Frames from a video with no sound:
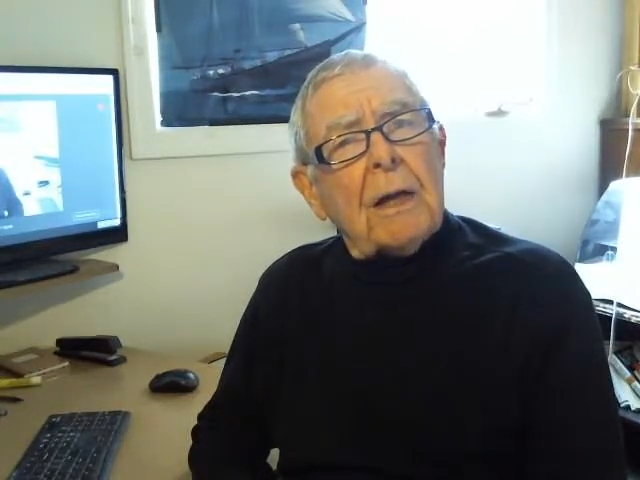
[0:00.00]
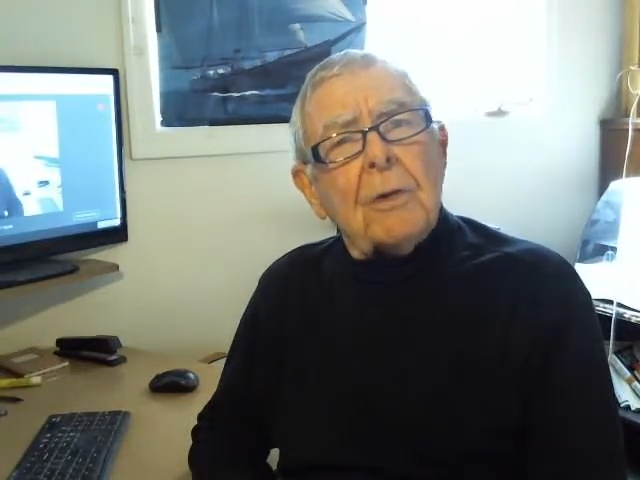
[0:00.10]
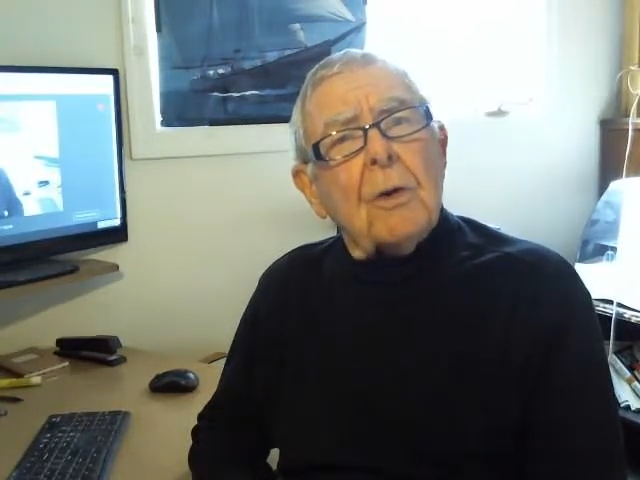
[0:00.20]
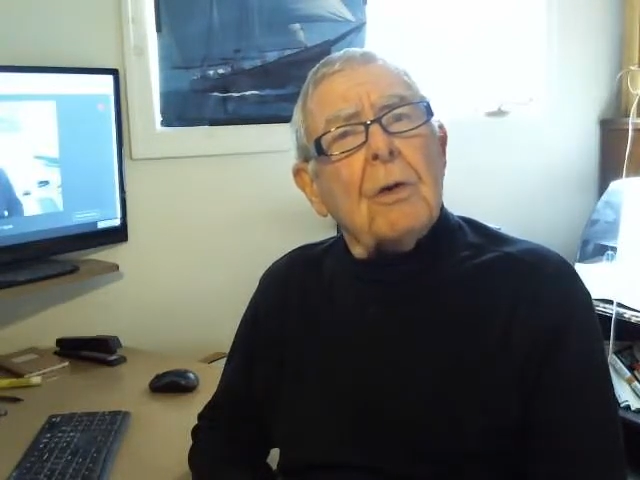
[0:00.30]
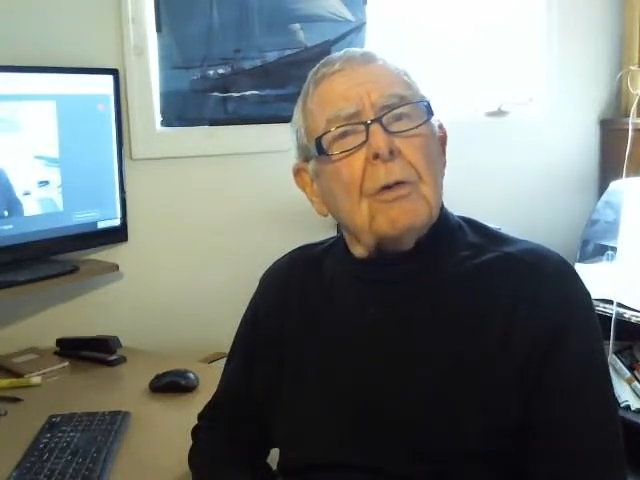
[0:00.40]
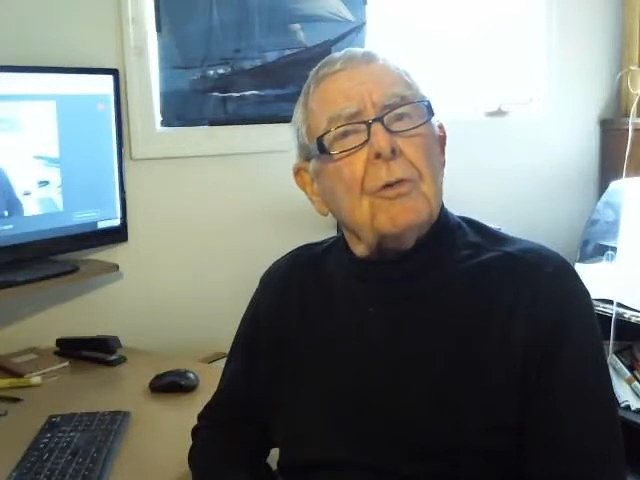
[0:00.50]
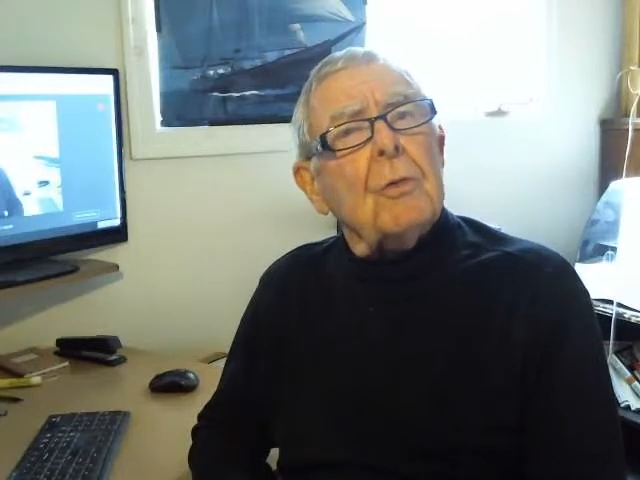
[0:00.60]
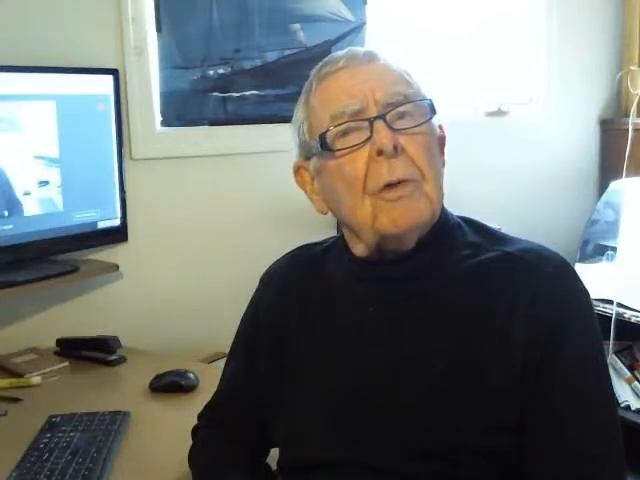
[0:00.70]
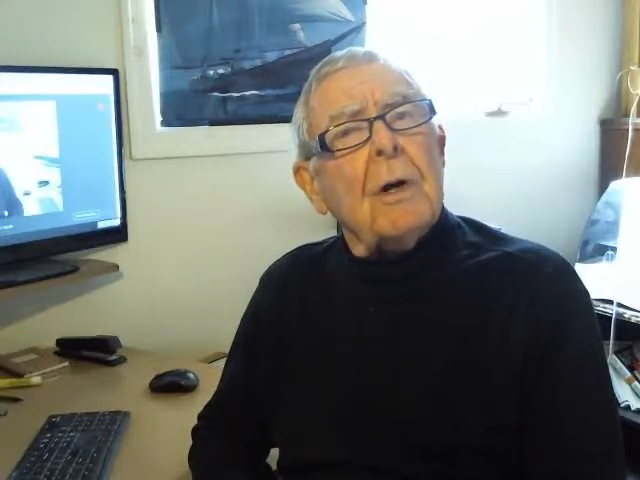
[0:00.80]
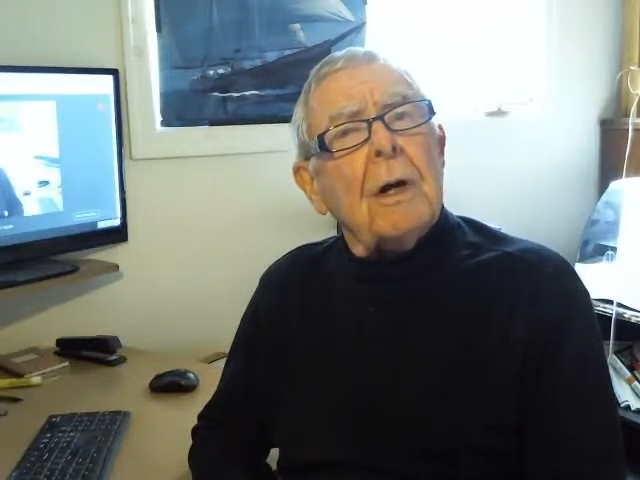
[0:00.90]
Nor
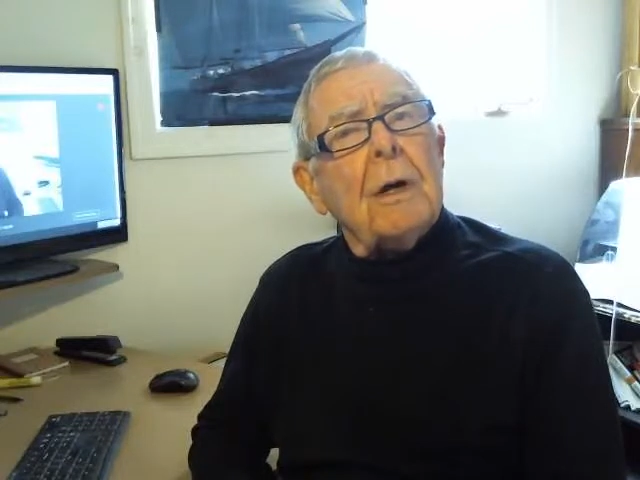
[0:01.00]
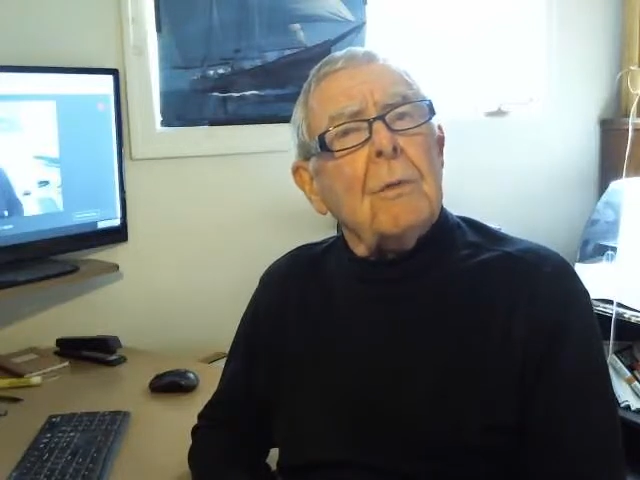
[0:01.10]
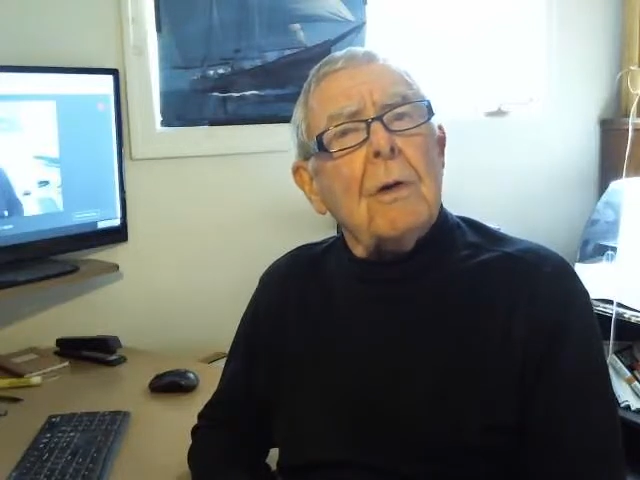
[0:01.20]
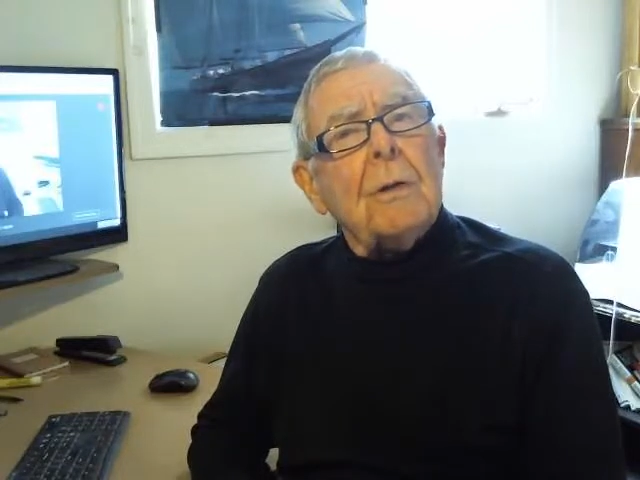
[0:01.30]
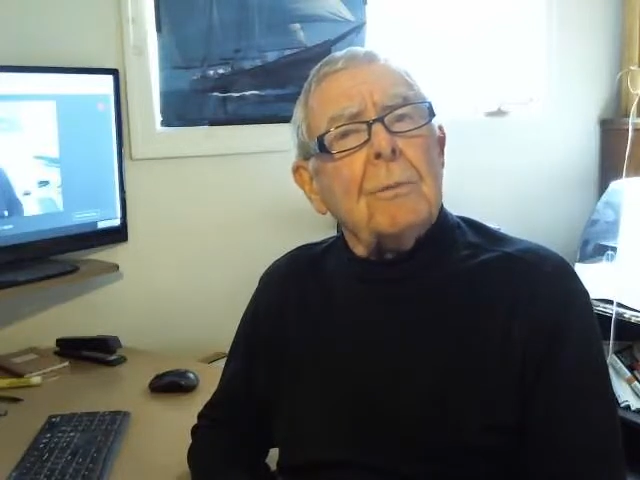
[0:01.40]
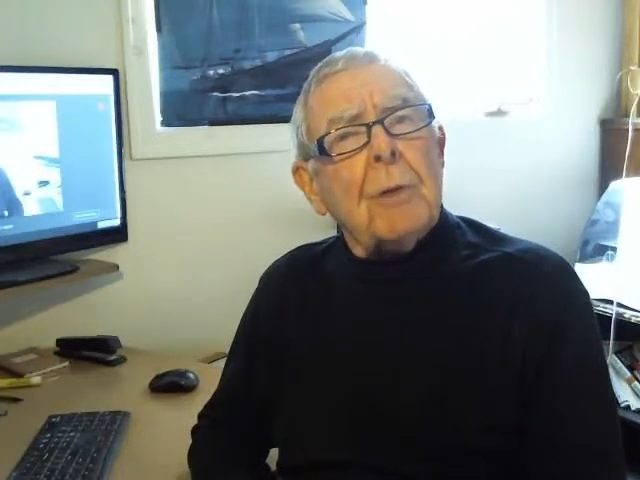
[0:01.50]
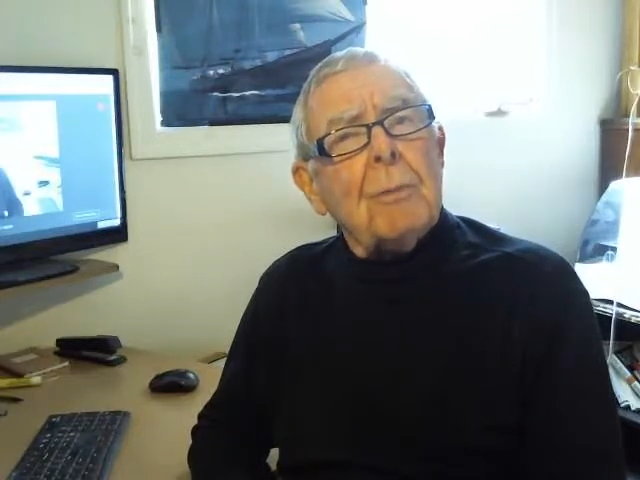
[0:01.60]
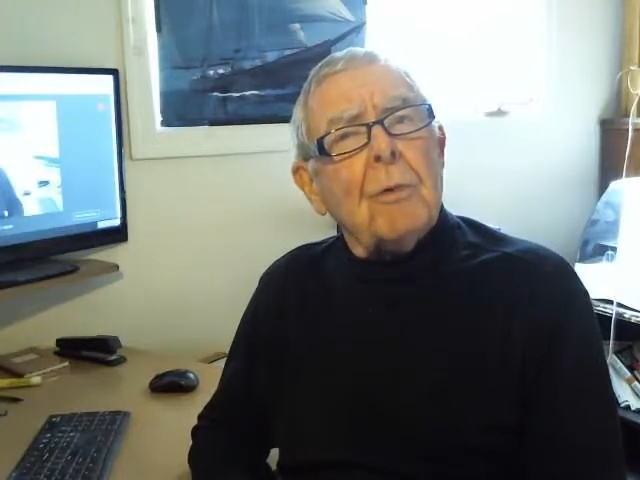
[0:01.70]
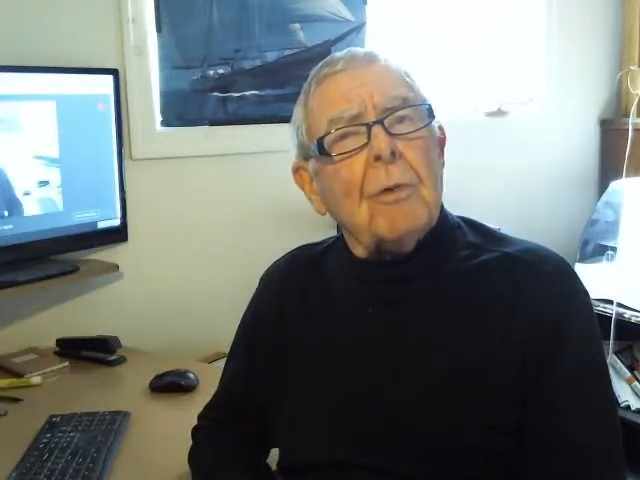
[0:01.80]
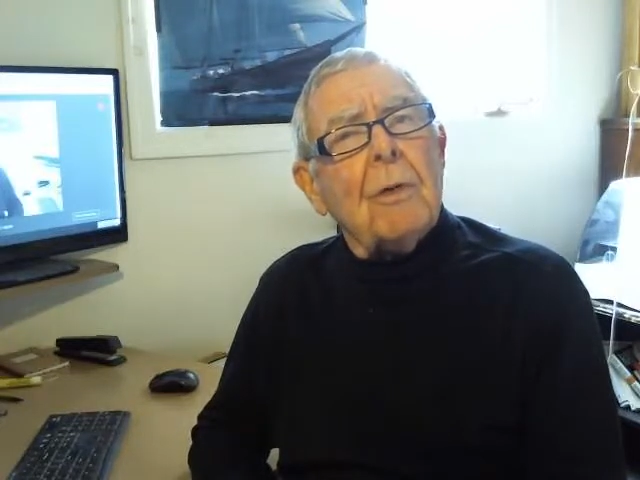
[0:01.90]
do I want
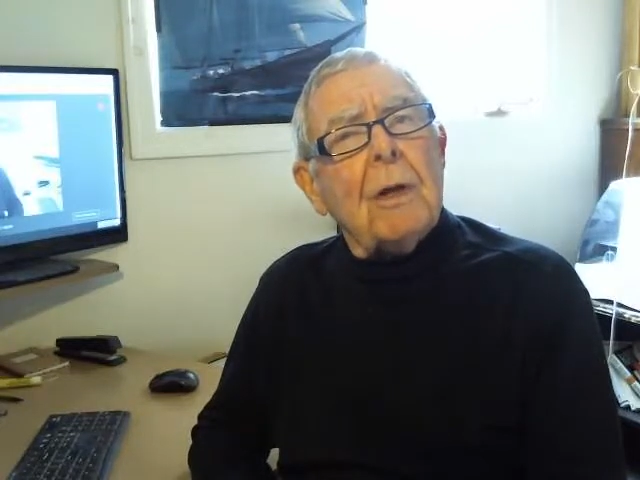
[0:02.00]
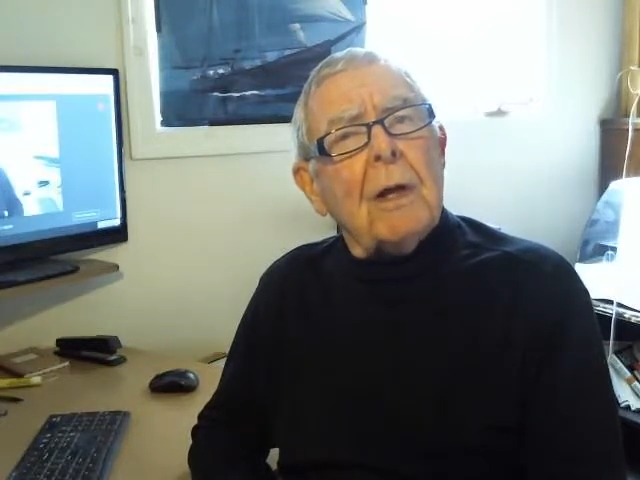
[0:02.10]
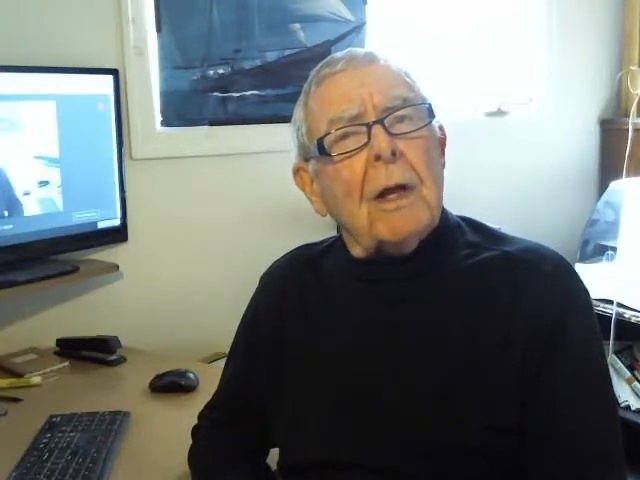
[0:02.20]
people